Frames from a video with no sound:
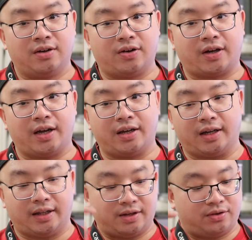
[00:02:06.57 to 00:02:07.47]
Okay,
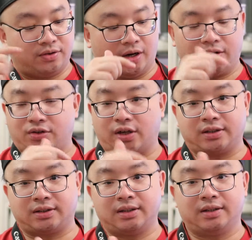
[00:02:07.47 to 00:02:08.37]
and then you
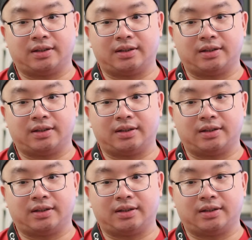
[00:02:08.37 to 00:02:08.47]
adjust